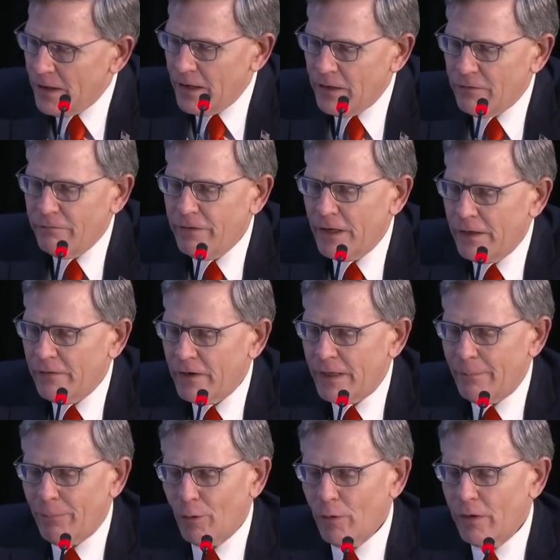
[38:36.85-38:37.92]
is very, very
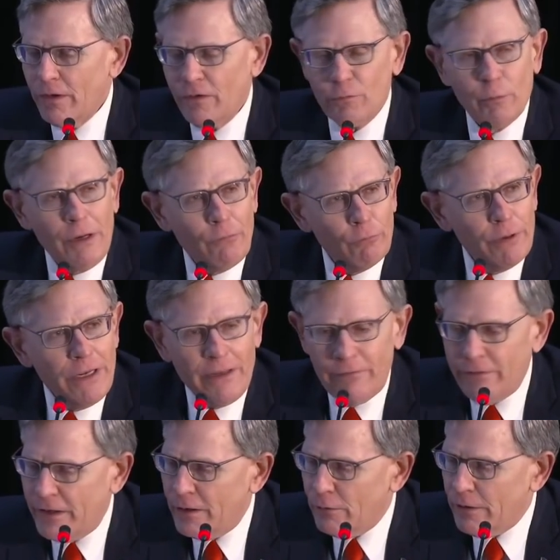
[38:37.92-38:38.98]
important as we
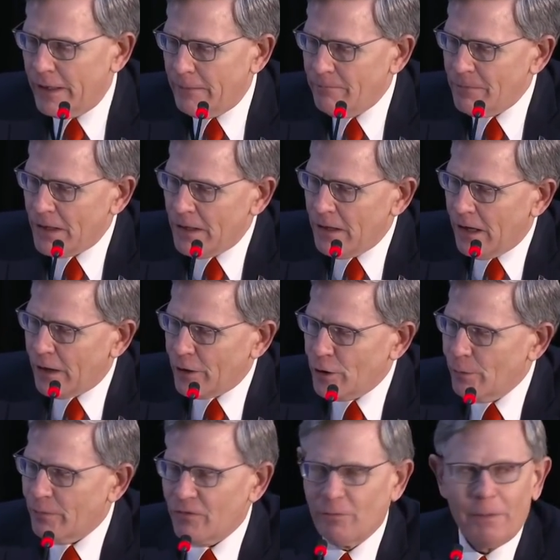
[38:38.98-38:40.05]
reinvigorate our
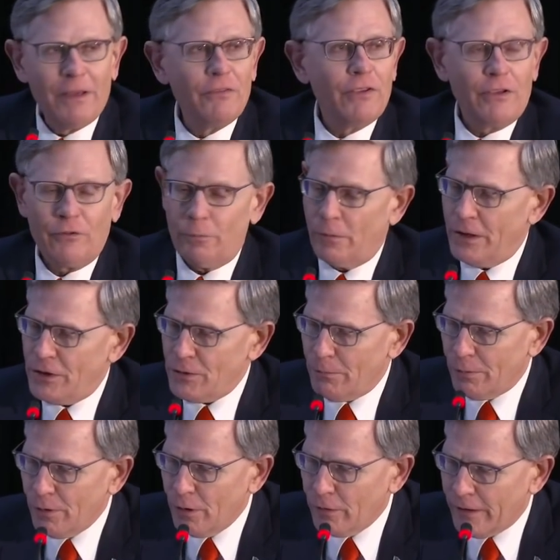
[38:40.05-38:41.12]
human space exploration
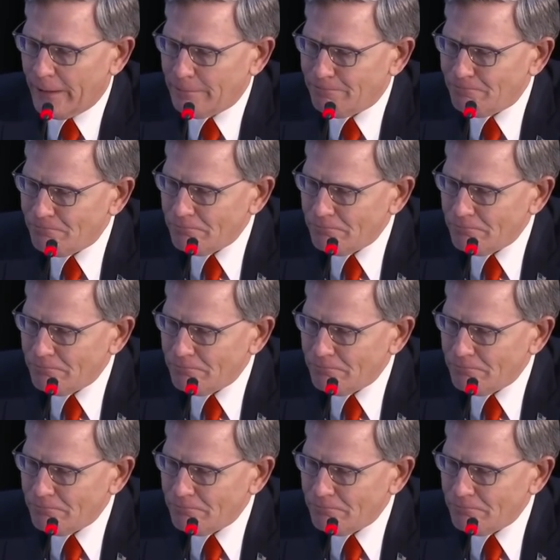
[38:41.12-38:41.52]
program.